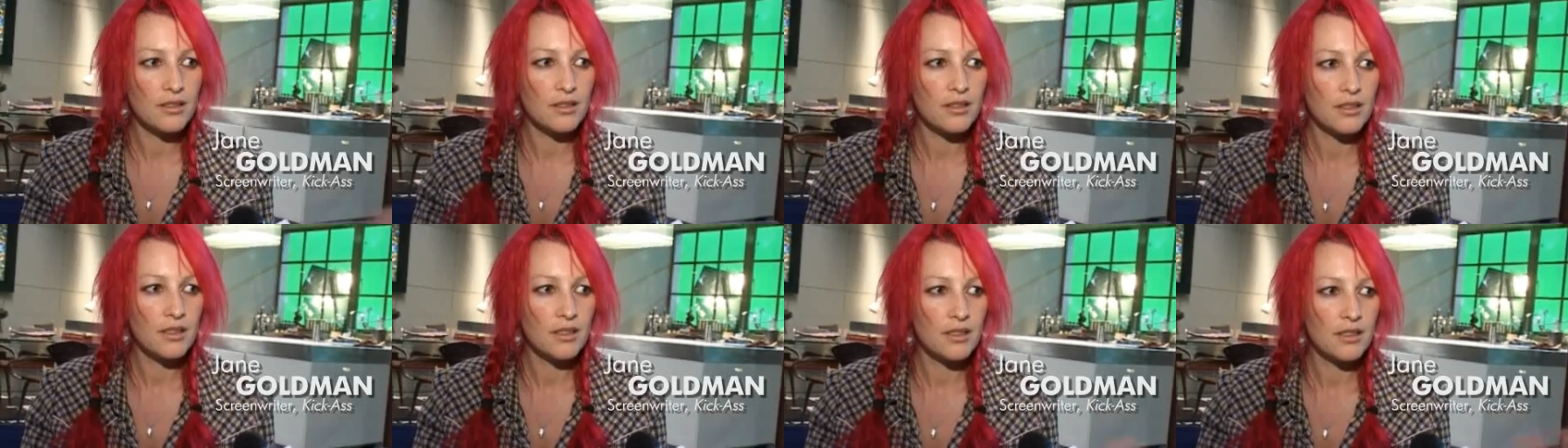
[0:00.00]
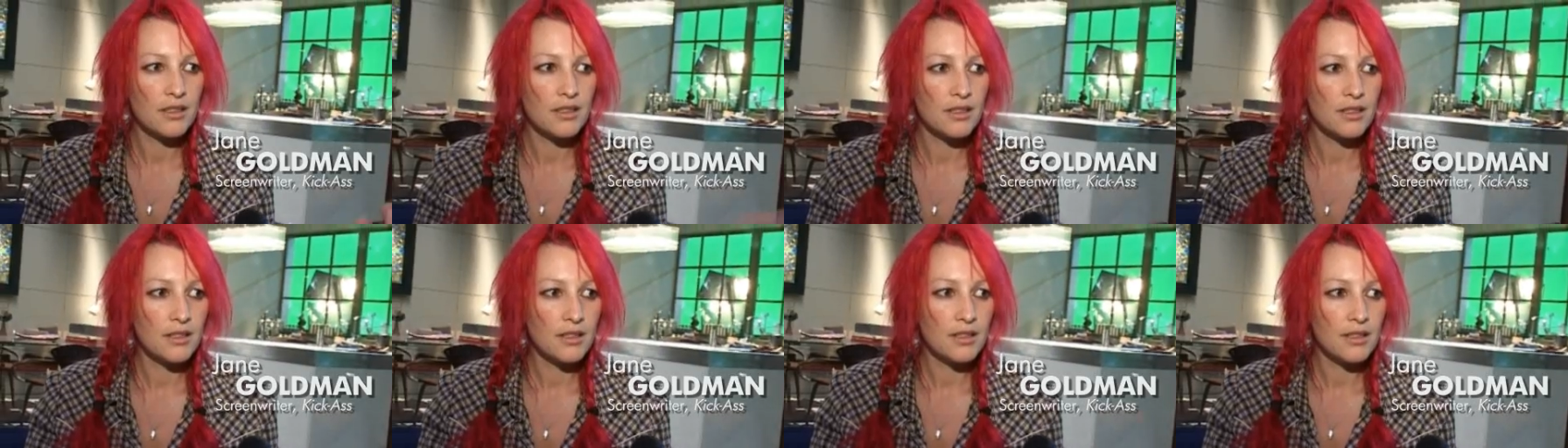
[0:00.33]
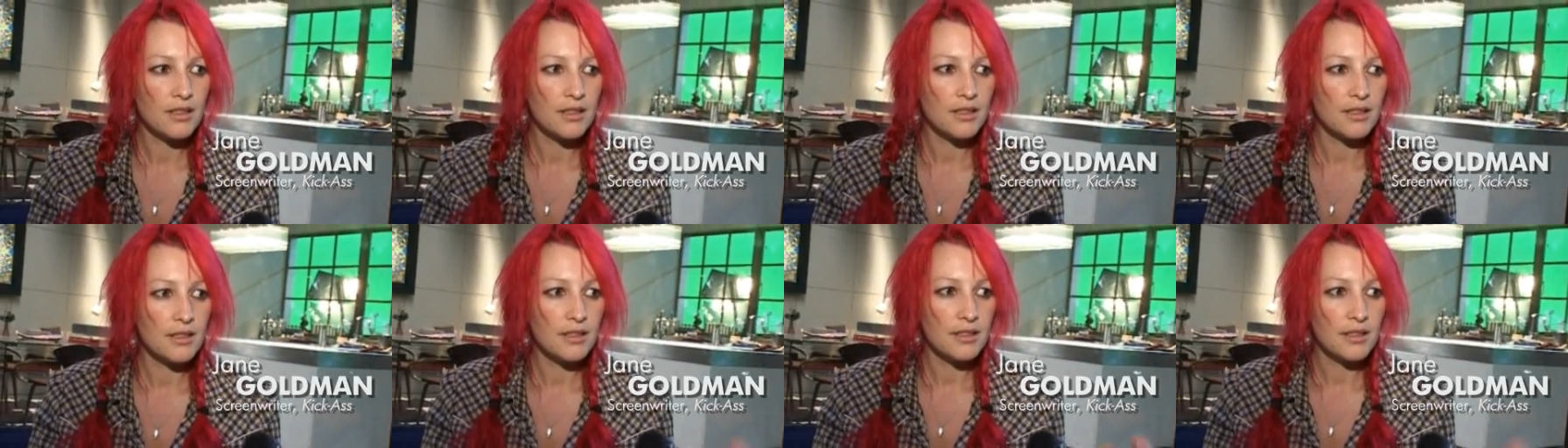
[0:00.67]
it's so steeped
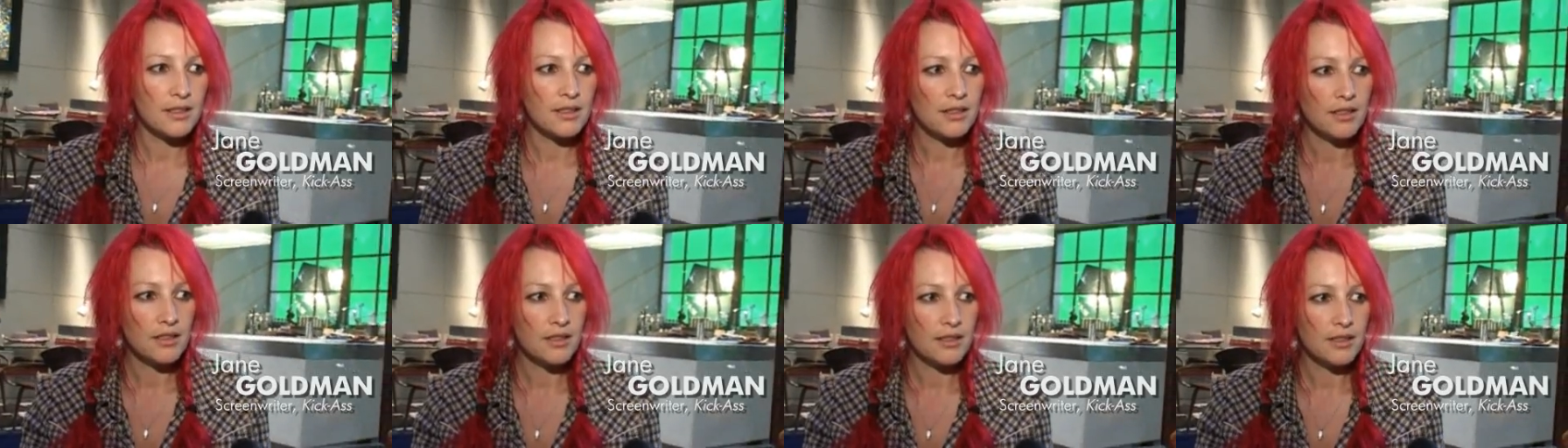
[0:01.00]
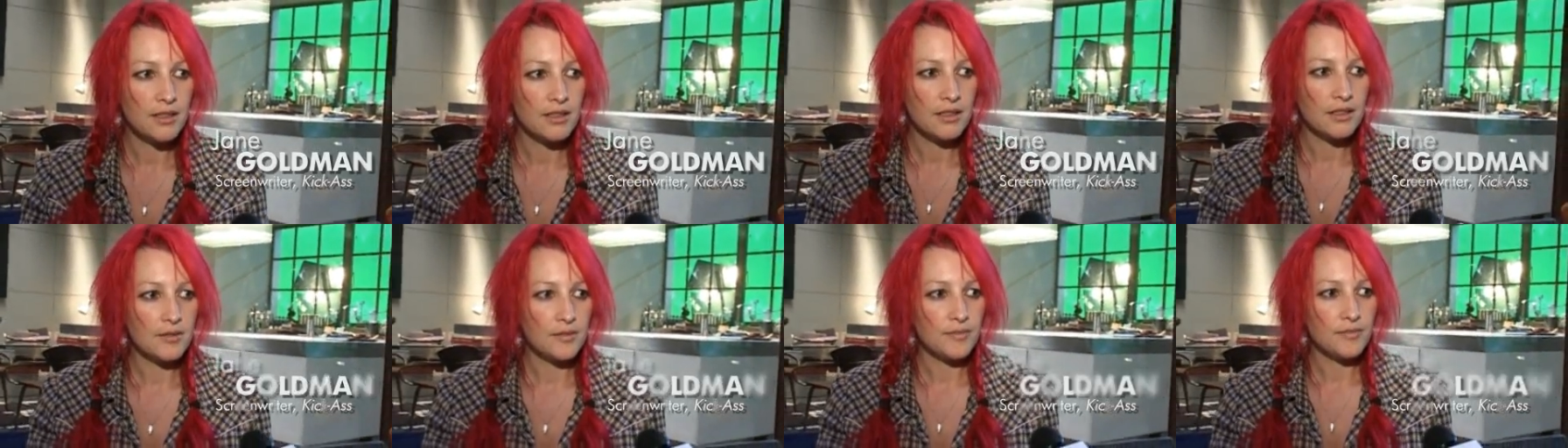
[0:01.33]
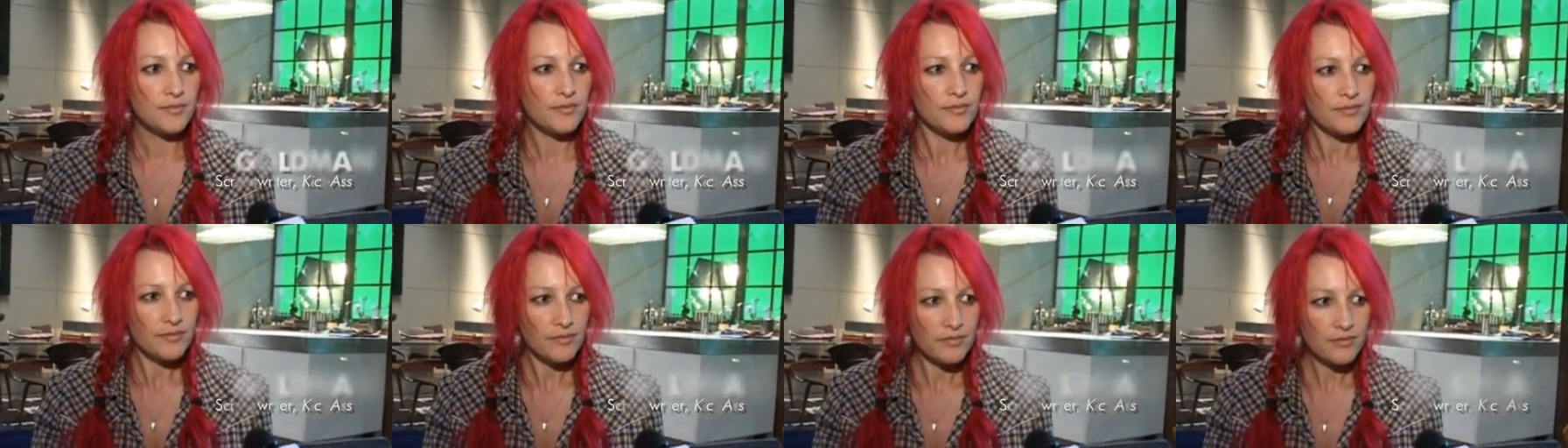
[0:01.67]
in comic book lore,
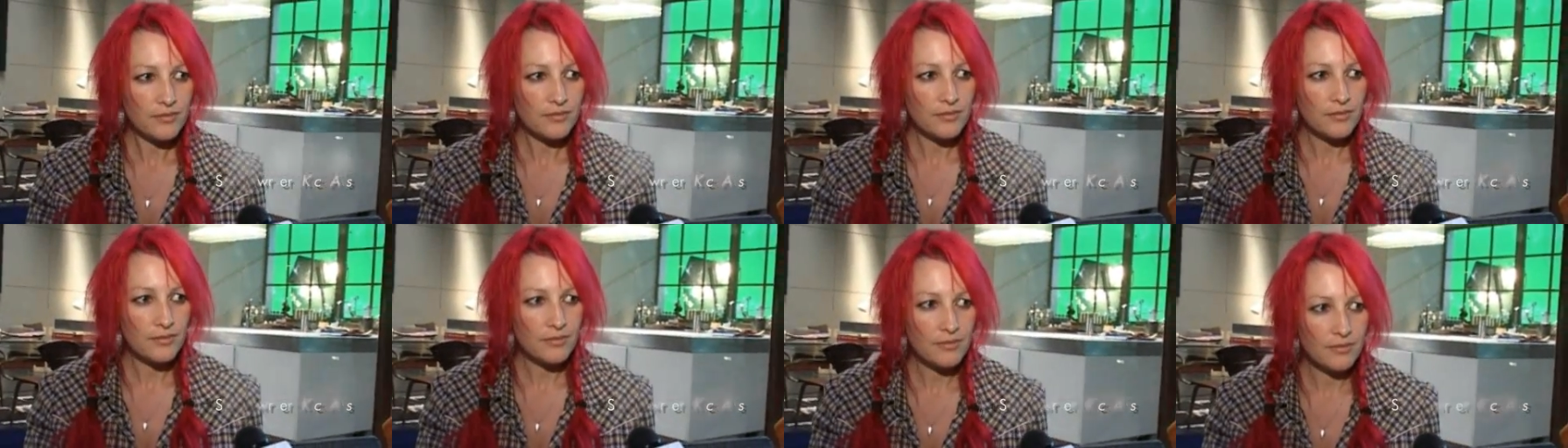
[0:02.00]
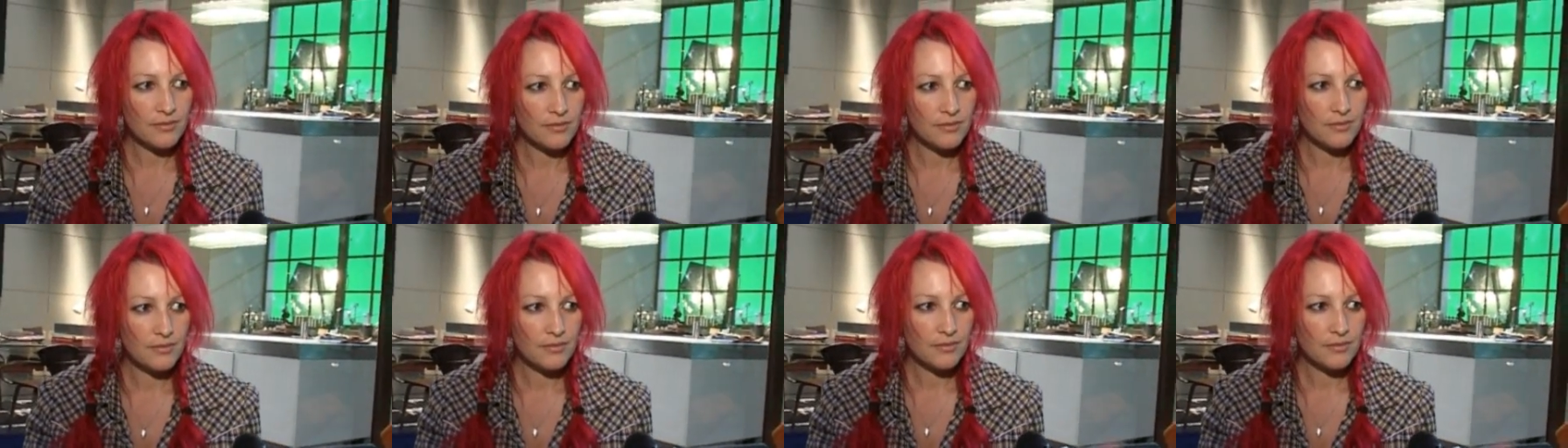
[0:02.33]
and it does